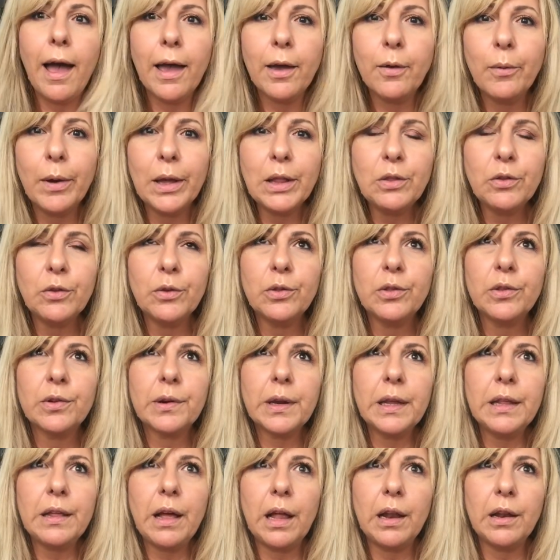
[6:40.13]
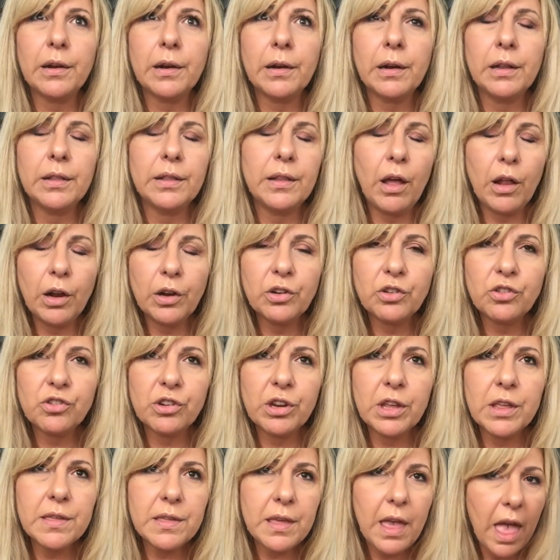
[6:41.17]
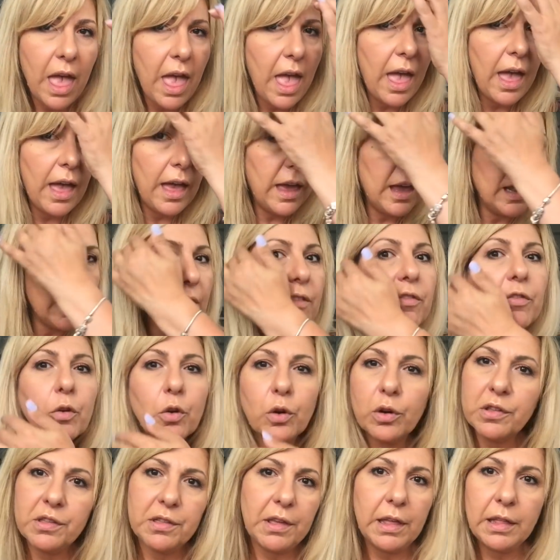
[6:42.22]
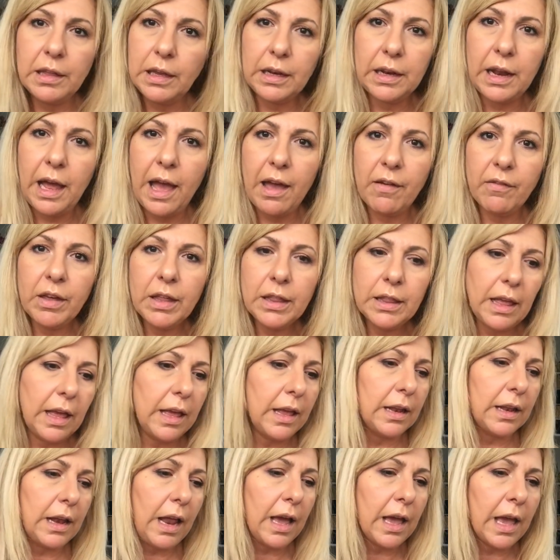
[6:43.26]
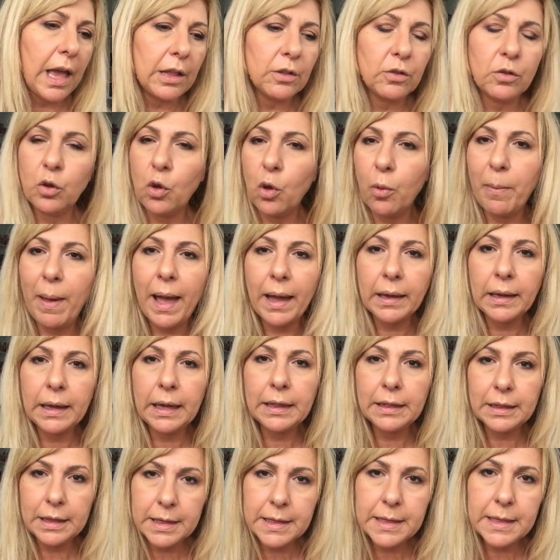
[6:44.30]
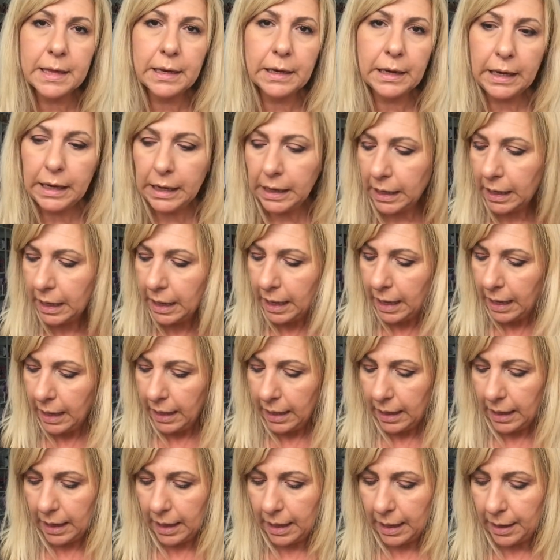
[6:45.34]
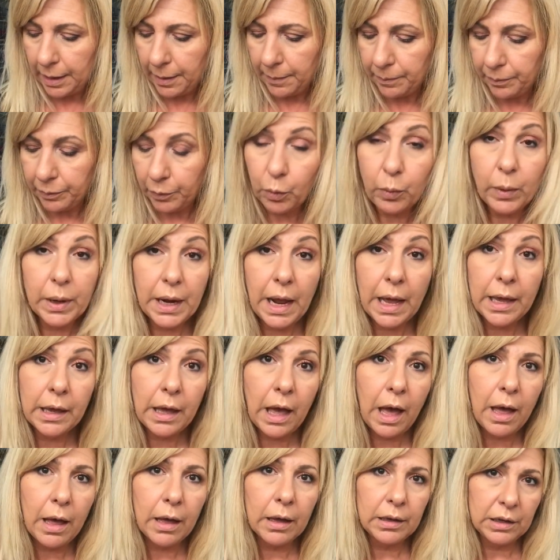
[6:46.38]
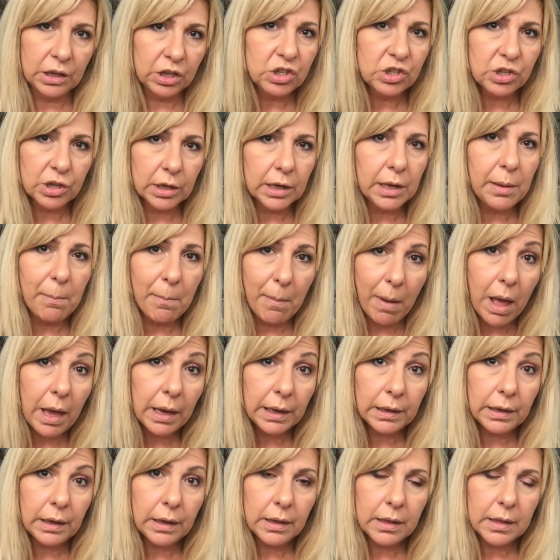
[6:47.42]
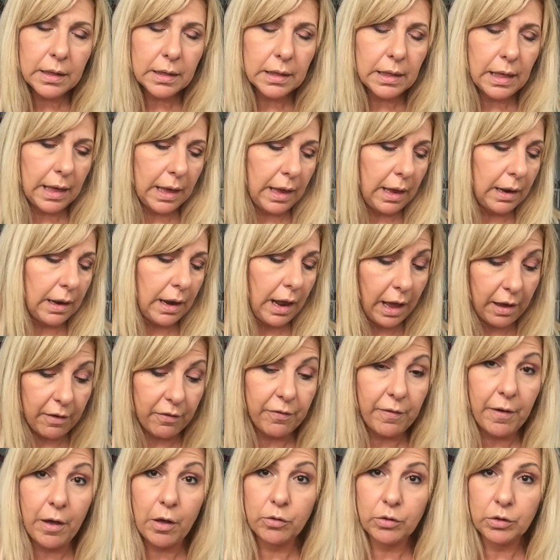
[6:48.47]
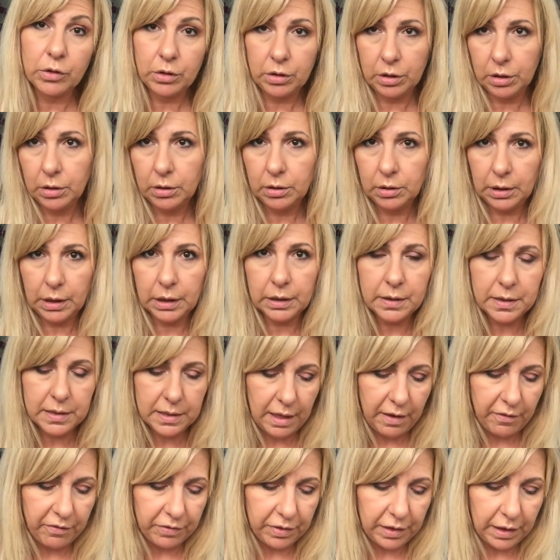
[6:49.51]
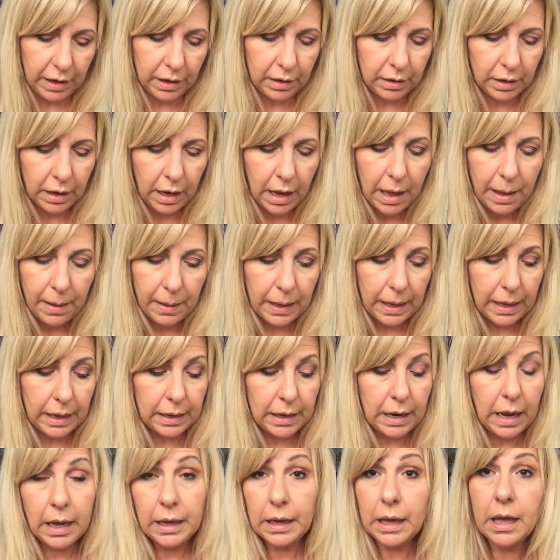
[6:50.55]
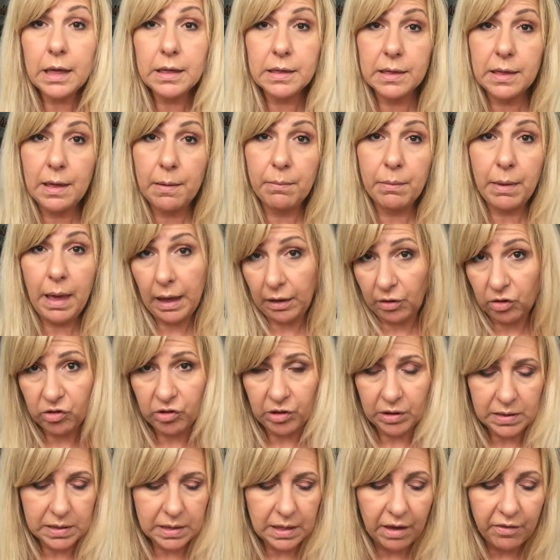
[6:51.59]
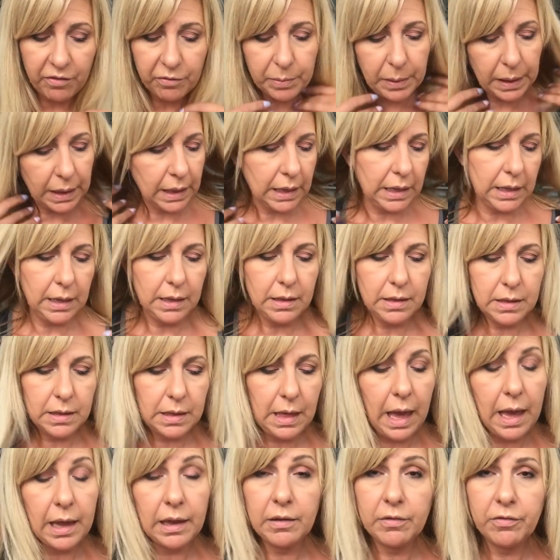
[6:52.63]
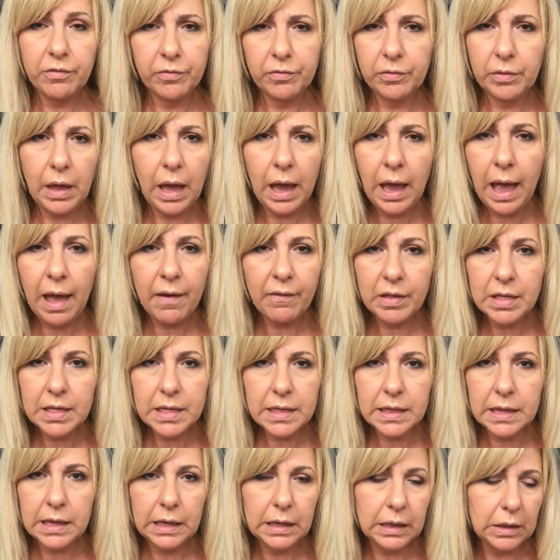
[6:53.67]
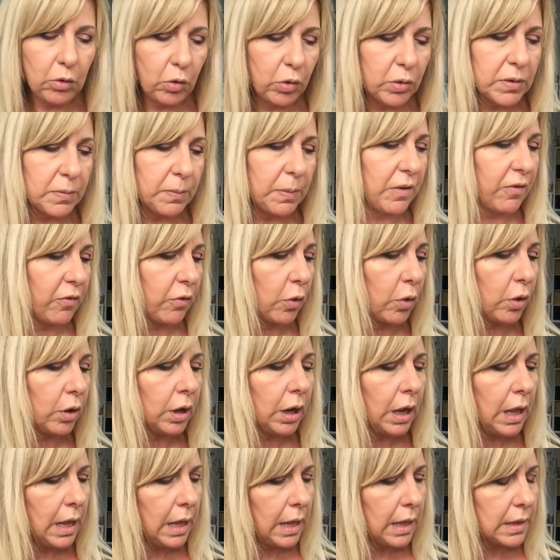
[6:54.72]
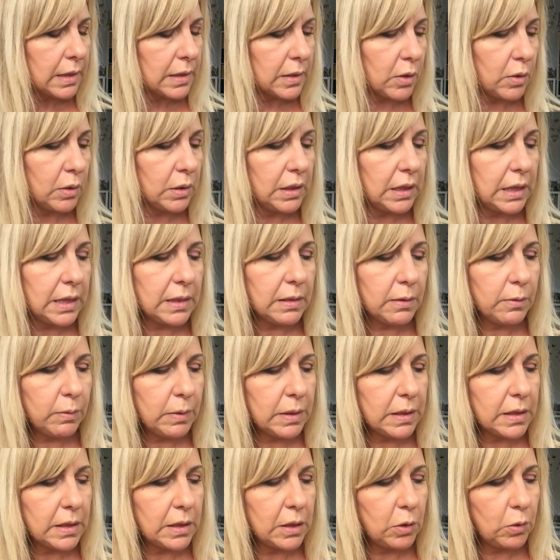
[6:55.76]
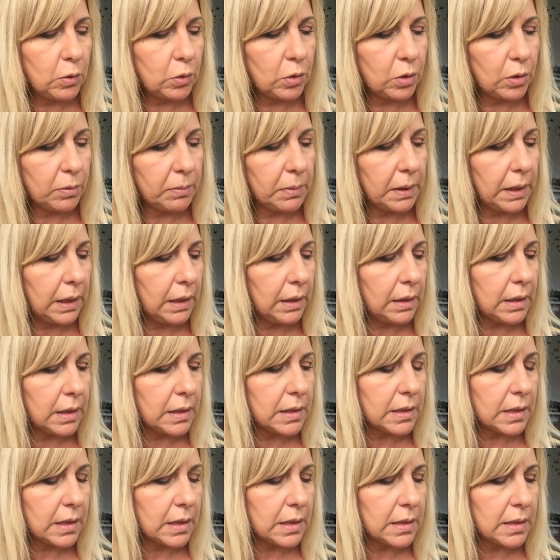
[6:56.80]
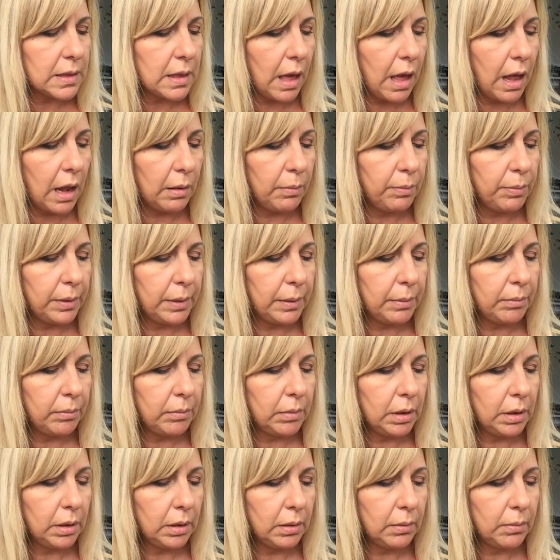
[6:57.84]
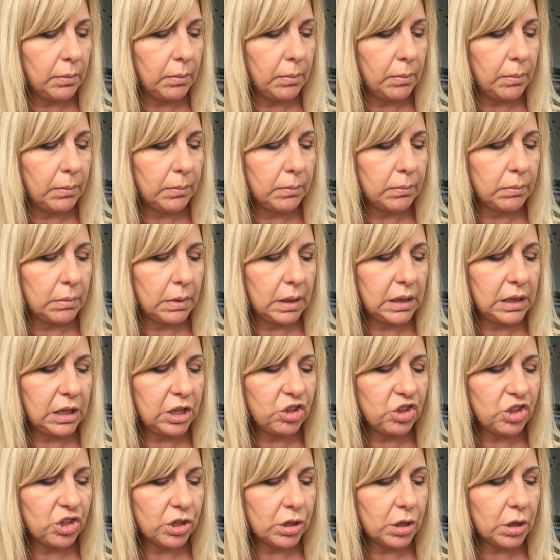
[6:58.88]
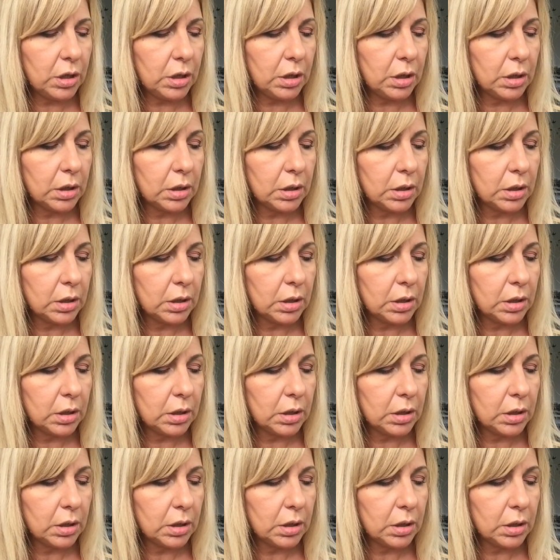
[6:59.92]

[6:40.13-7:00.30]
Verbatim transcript: I went to three dollar Dollar Trees, and of course they didn't have it. And I had to go back in the city um, where I got initially mine, and I found their stuff there. And I got some extra stuff because I've I haven't seen those before. So this was new to me. This is album miniature,